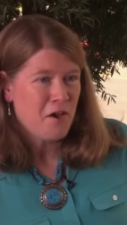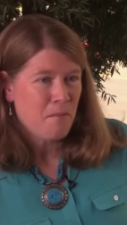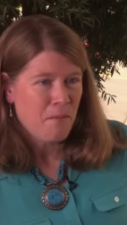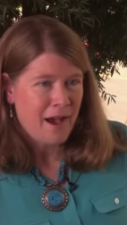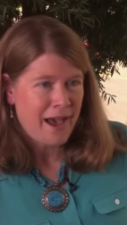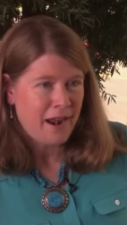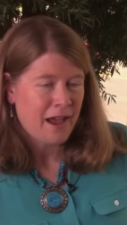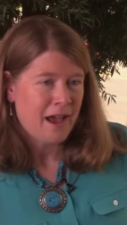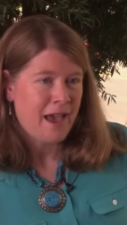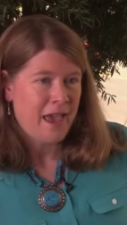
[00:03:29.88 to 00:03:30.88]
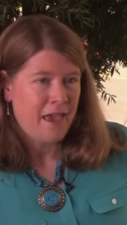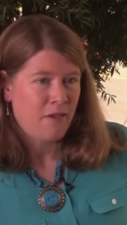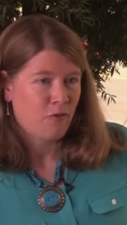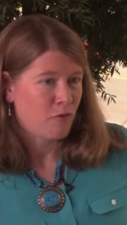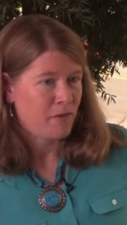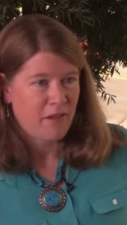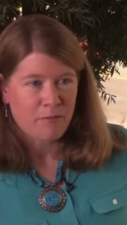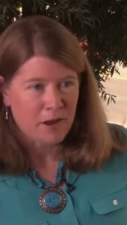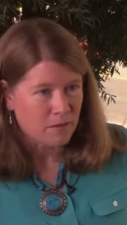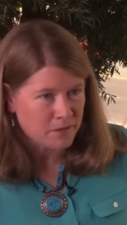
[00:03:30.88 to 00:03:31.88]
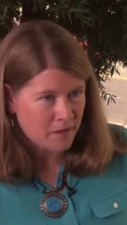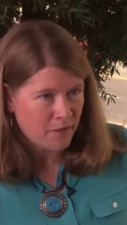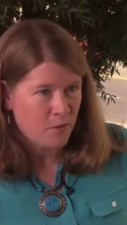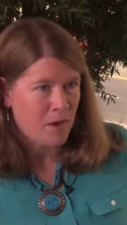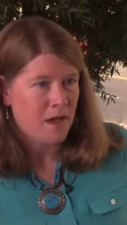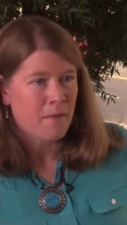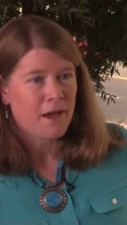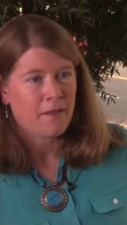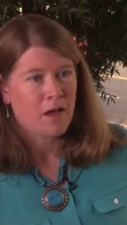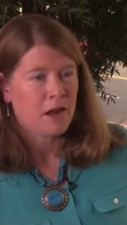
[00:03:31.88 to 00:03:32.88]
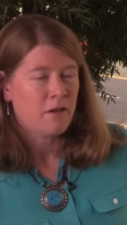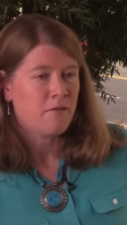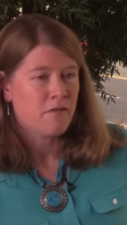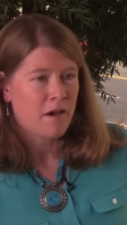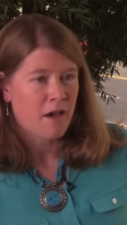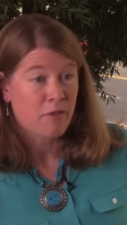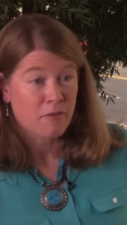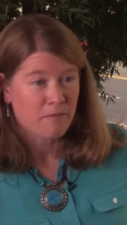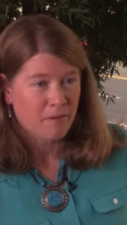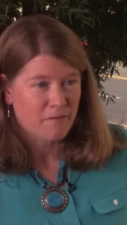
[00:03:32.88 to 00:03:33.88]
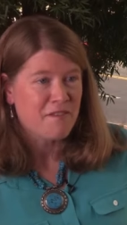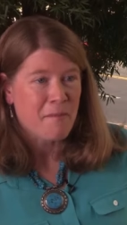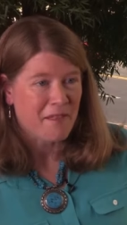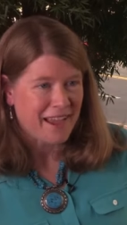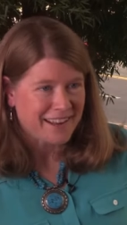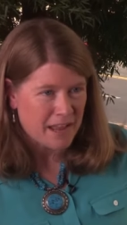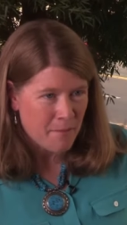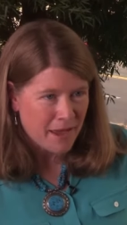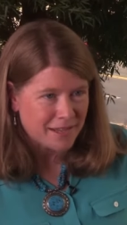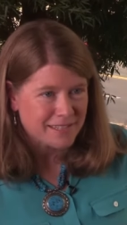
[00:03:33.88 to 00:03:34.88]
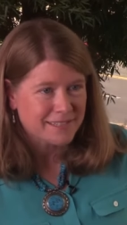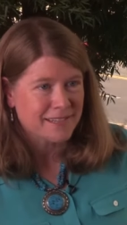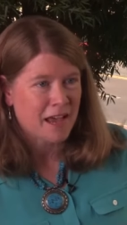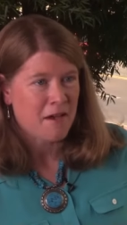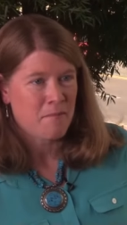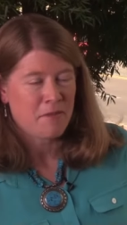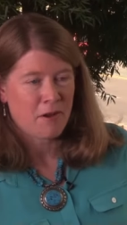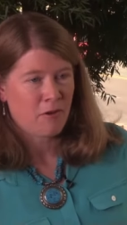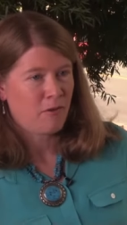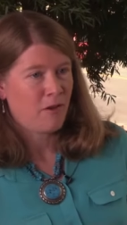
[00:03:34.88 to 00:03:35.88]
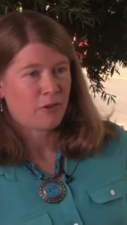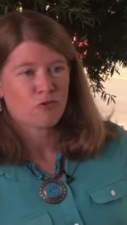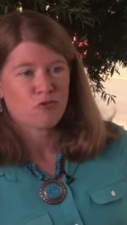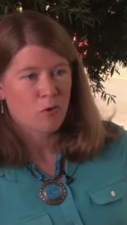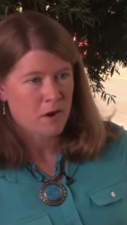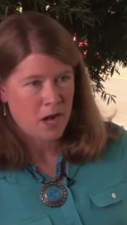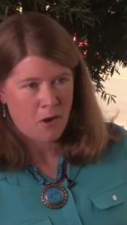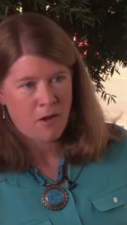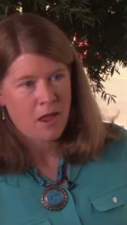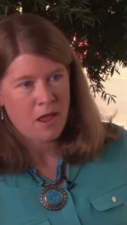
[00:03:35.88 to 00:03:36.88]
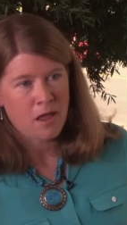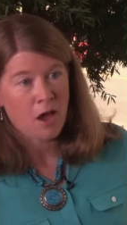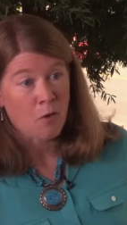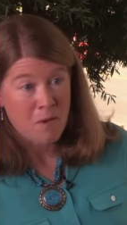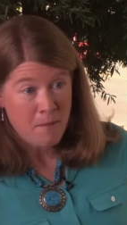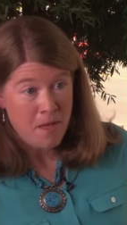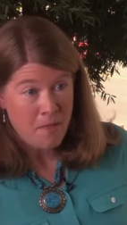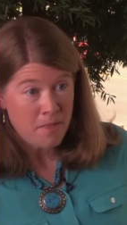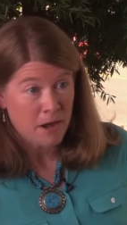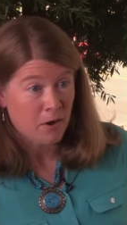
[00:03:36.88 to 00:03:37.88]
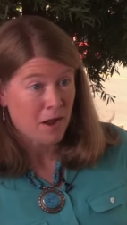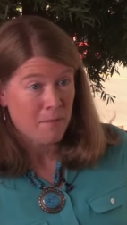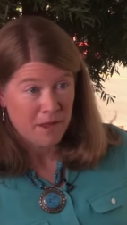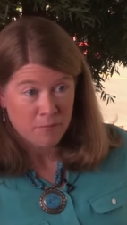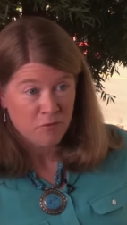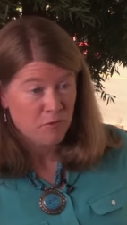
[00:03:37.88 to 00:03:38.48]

But I certainly have been helped along the way by a lot of uh, other female academics. Um, they're extraordinary young women that are coming up through